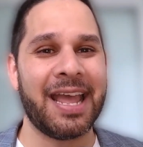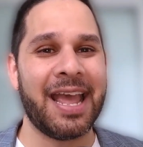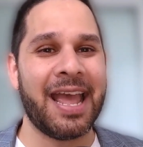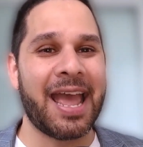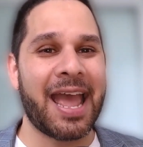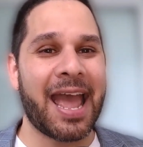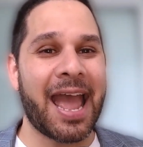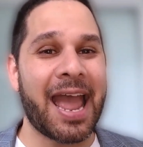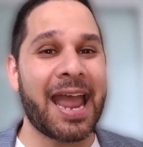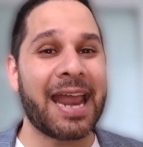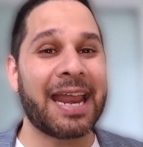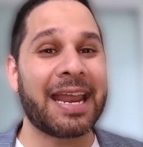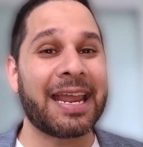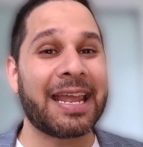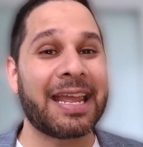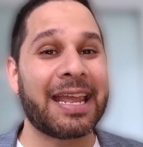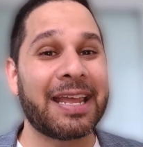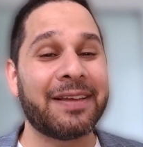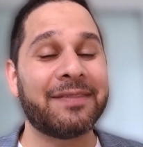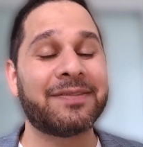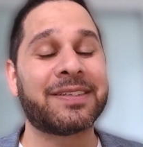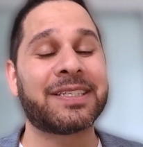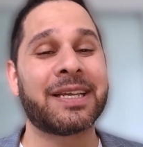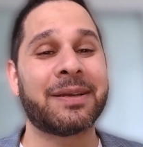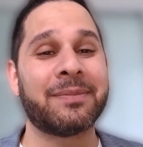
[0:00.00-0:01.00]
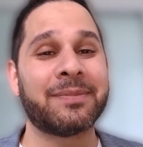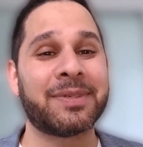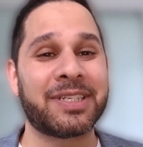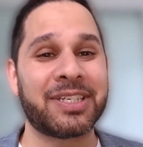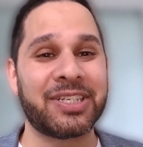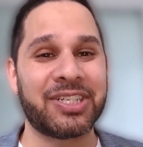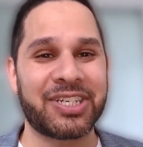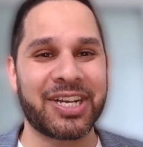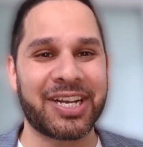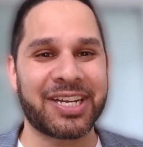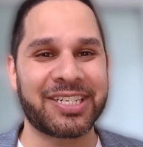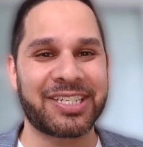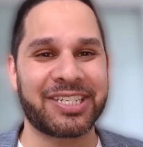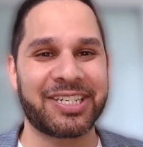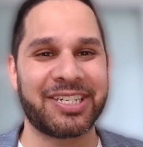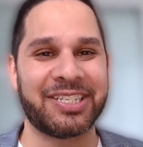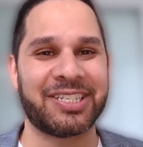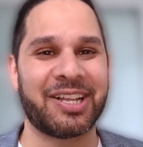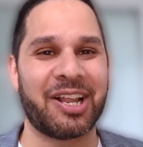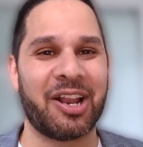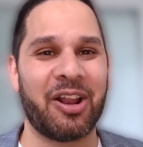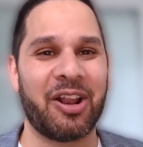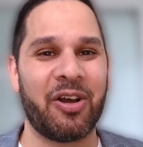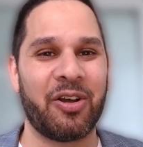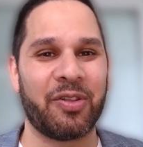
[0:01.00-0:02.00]
and give some suggestions
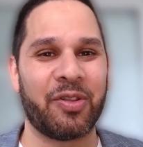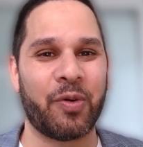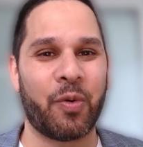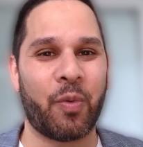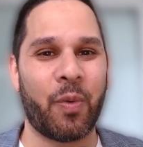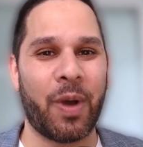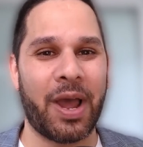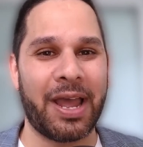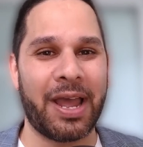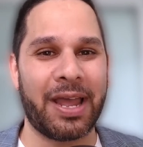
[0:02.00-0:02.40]
along the way.